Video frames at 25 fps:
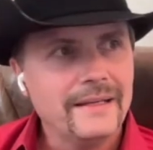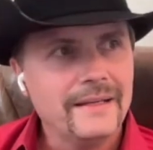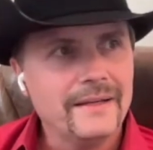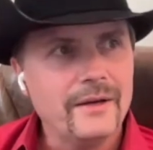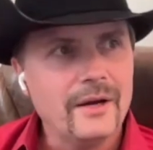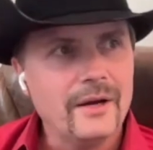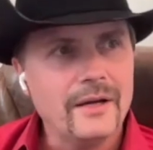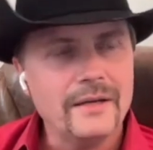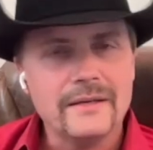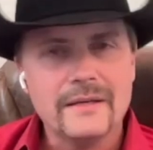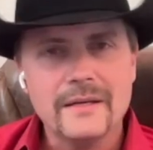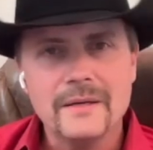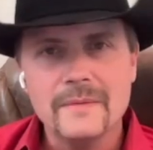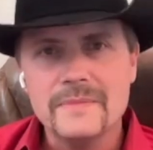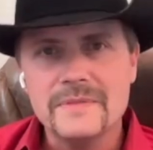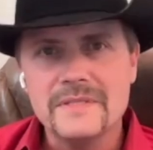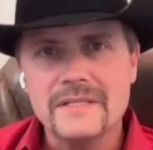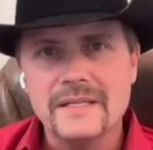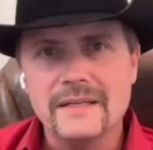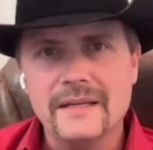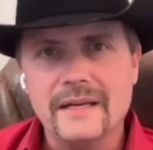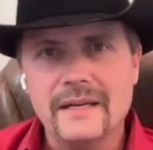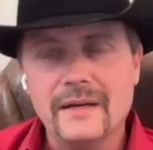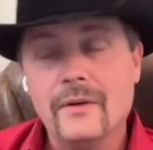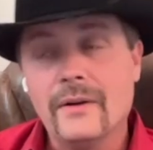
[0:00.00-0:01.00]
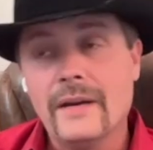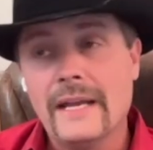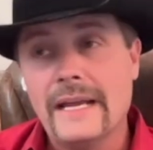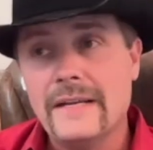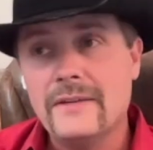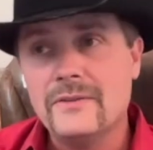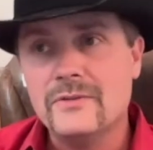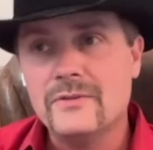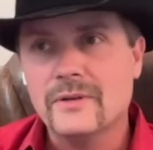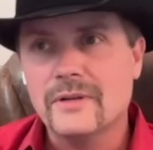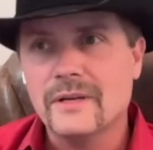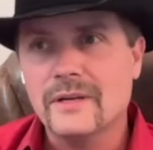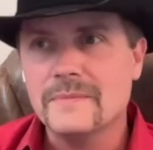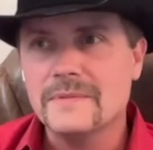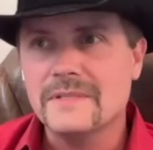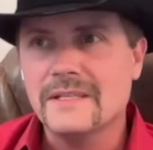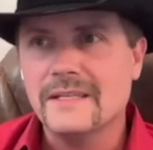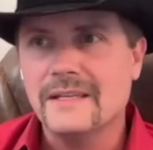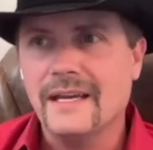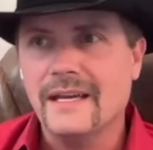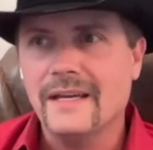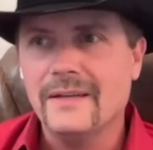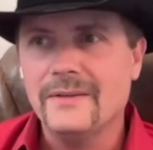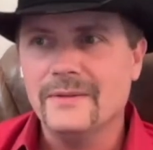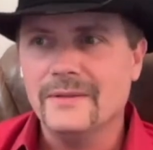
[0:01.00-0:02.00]
God comes to Daniel, or an angel comes to
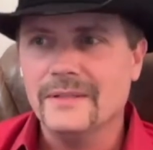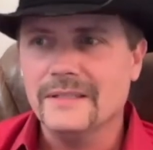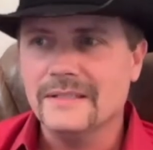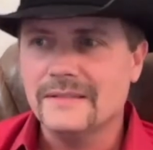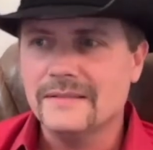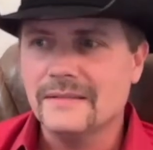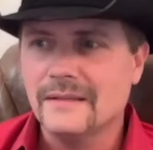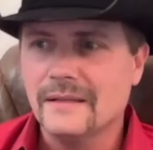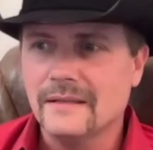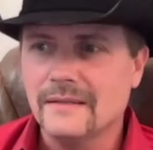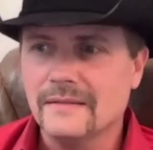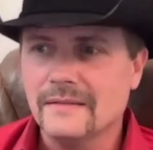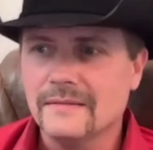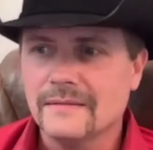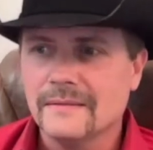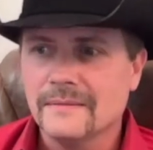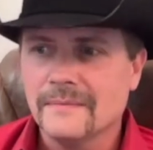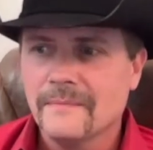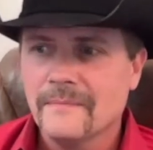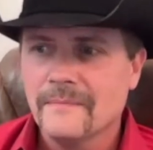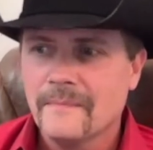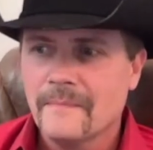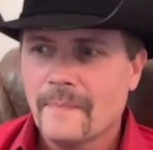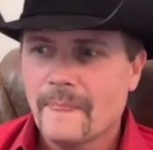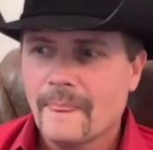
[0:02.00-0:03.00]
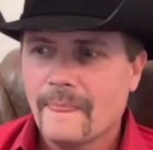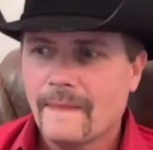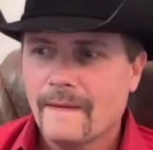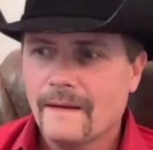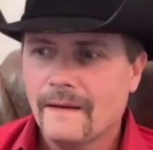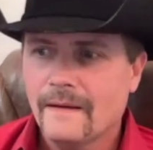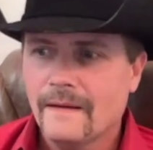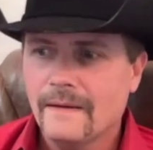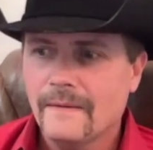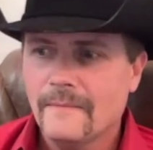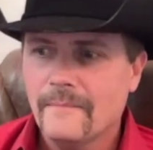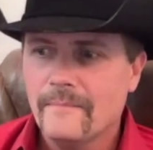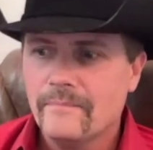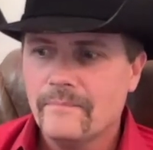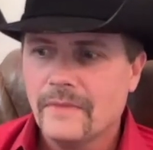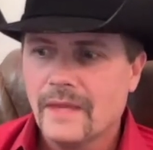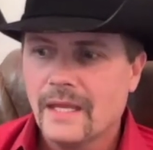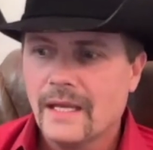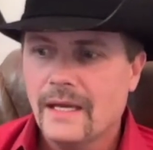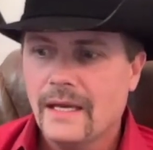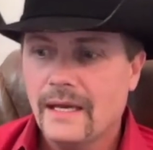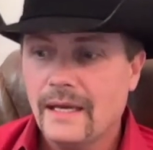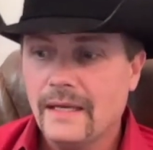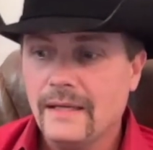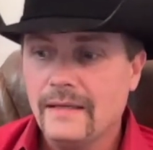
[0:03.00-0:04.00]
Daniel and says,
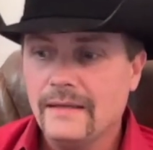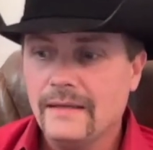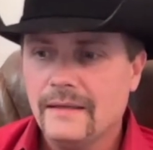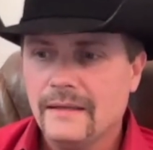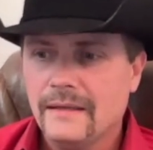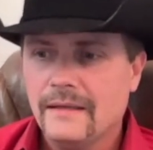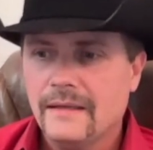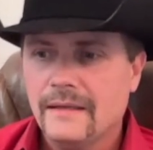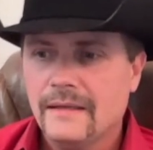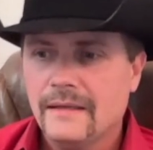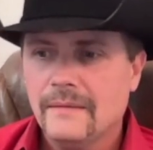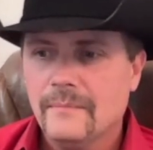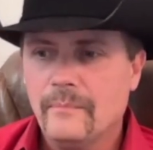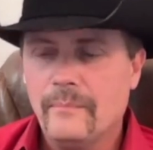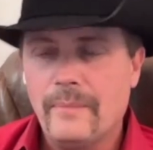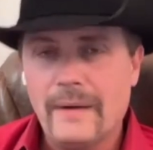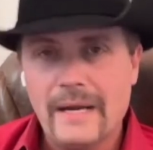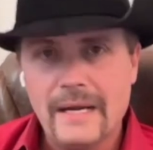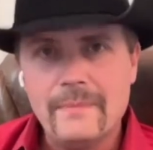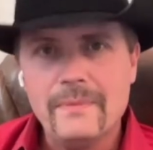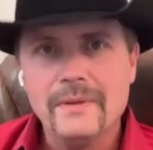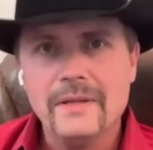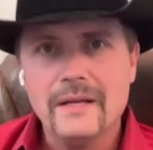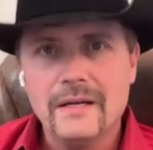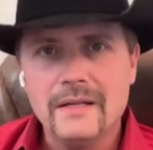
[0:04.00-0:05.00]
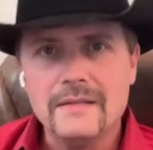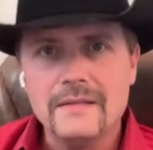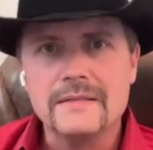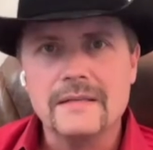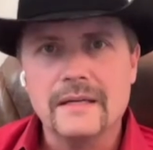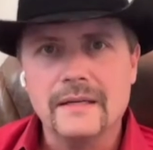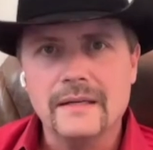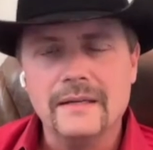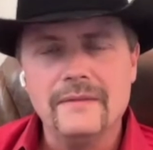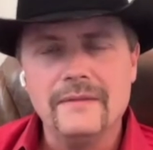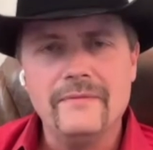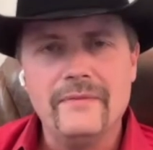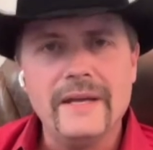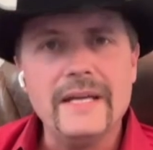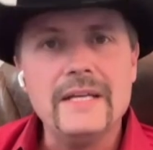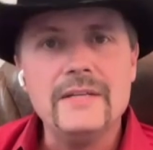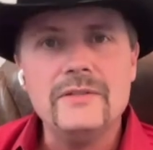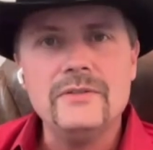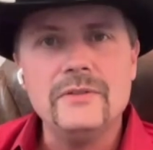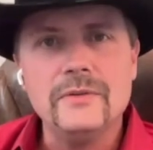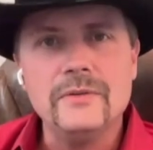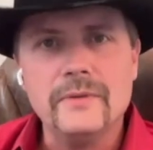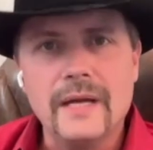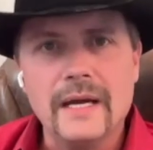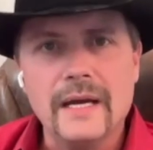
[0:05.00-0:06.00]
hey, Babylon's going to
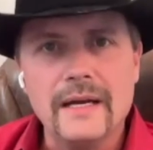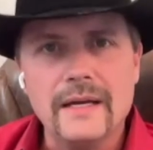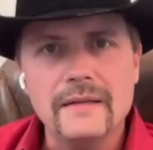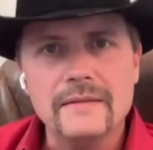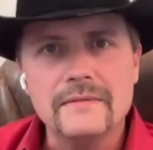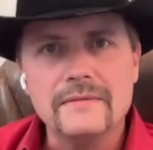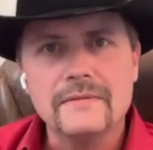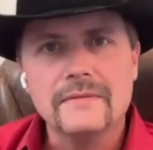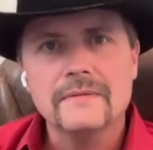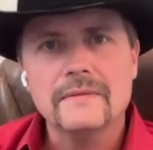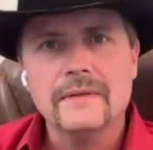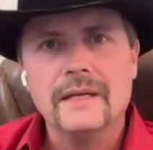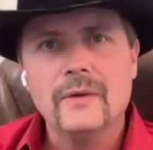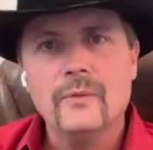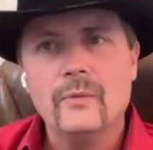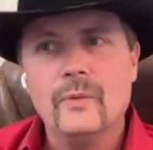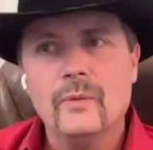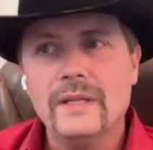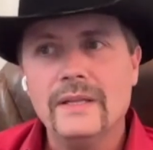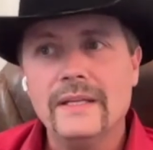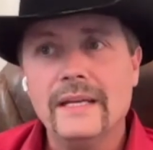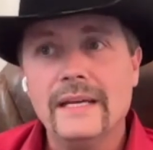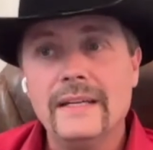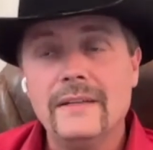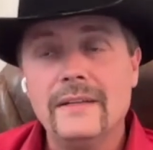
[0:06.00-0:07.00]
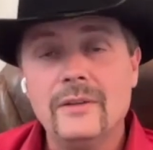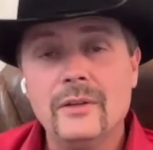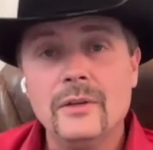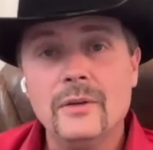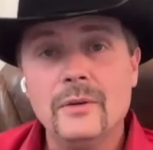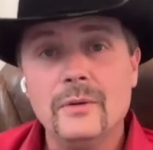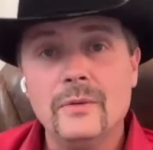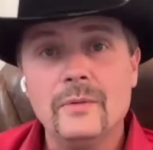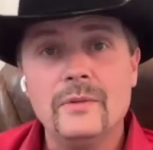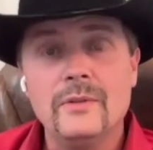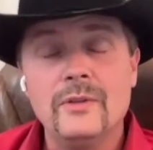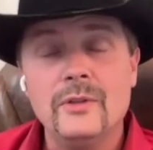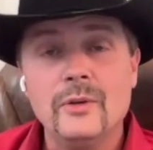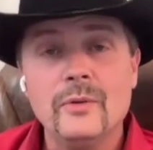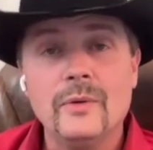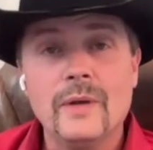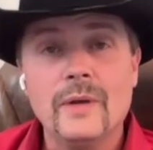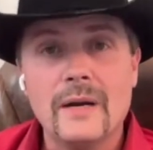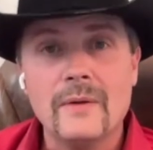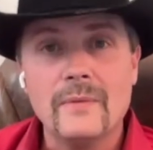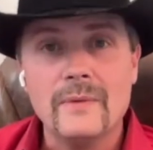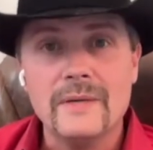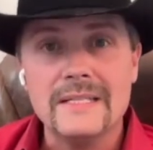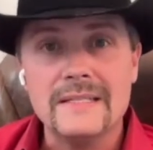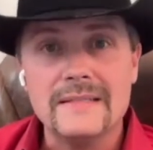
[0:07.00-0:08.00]
invade you guys. And when they do
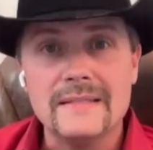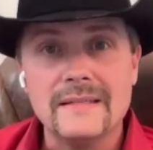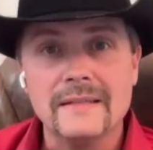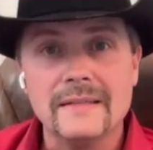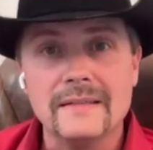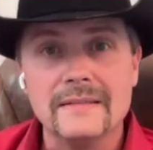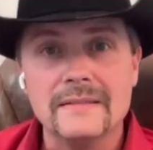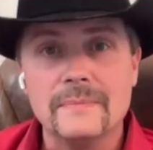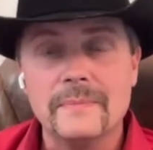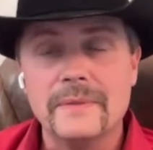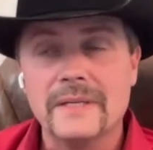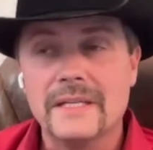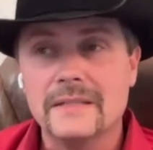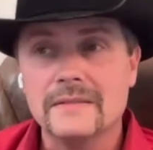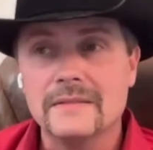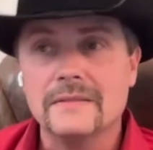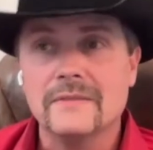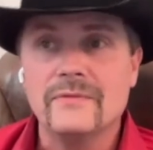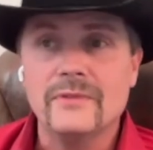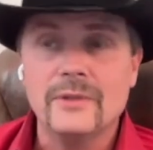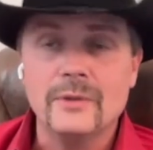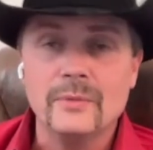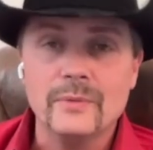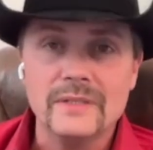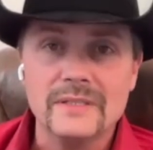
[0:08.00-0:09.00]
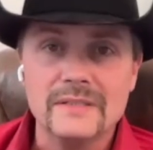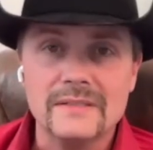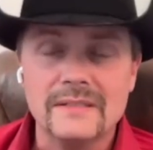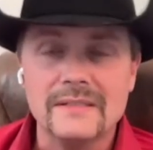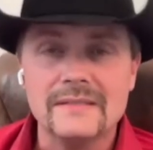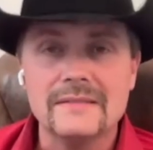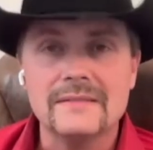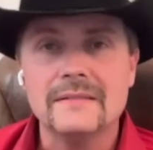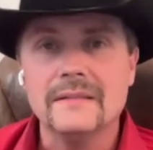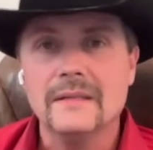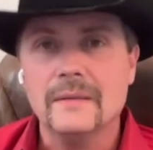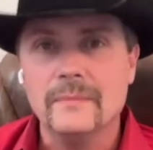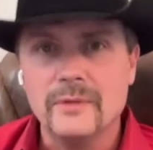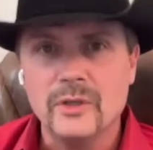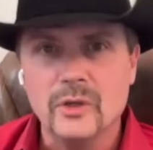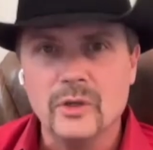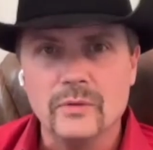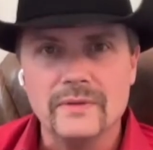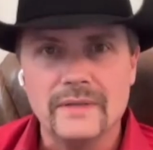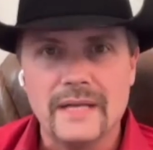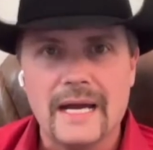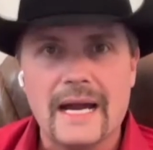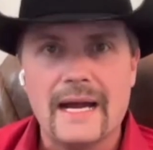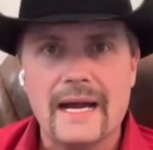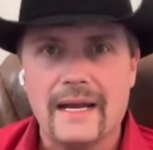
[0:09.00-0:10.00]
not resist, because if you resist them,
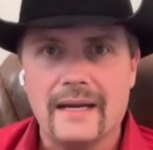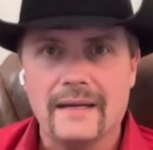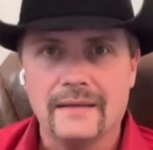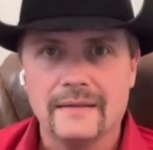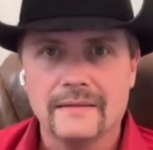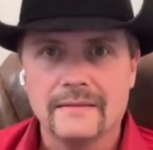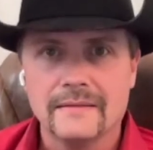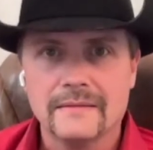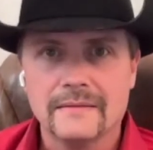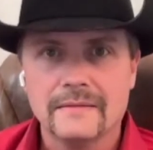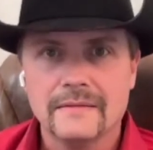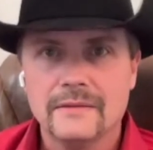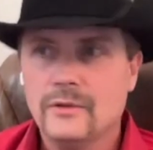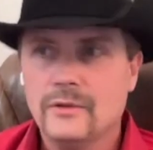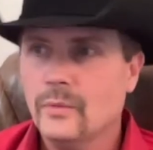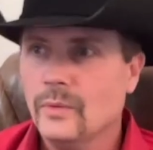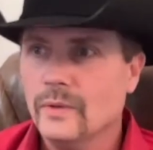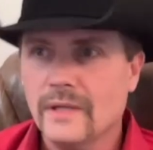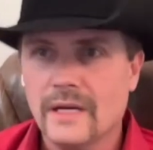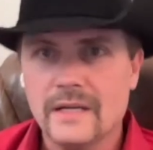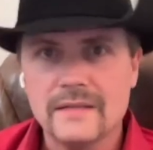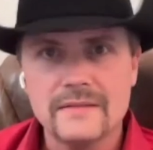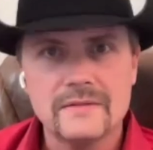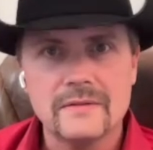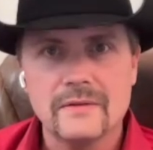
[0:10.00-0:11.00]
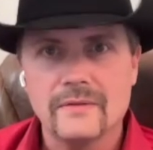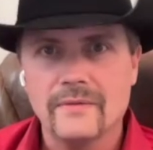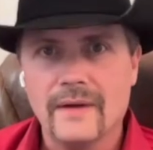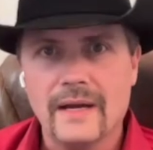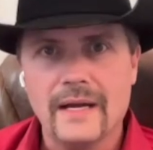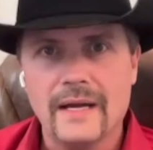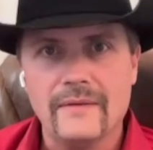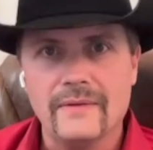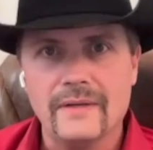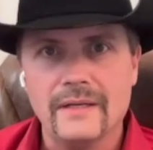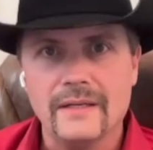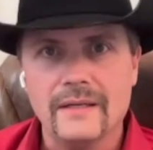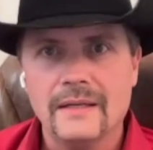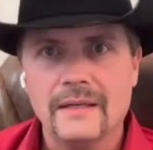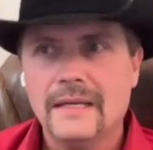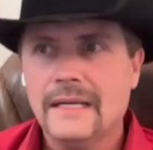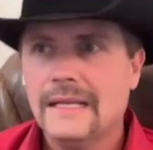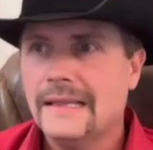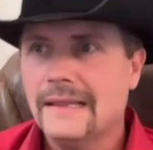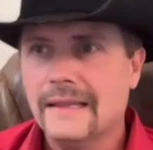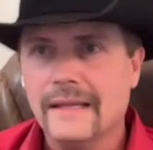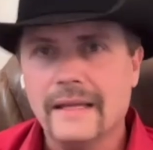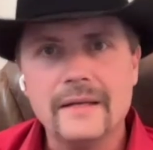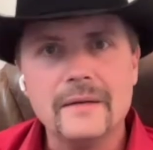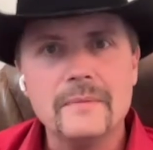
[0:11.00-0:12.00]
you'll die. You will not survive it.
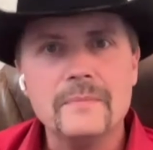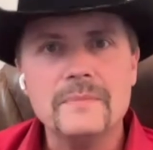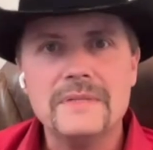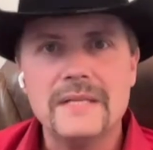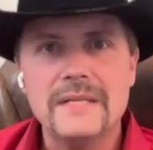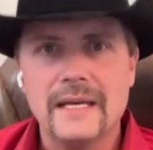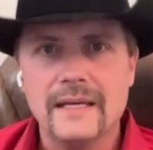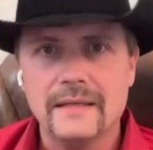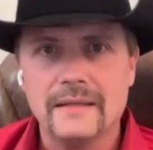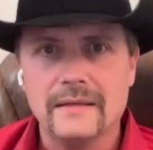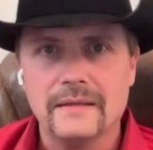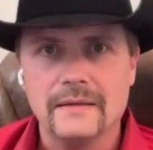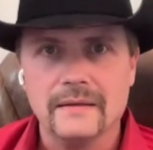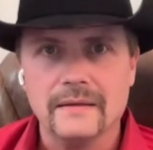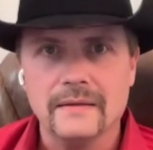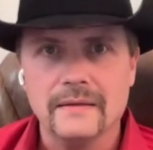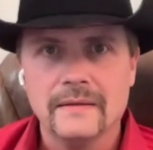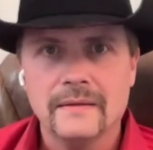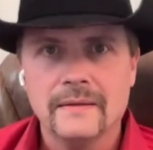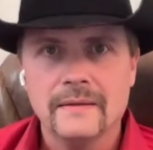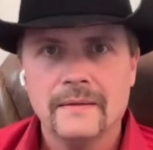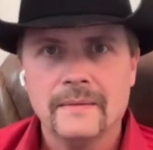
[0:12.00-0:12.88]
Let them take you.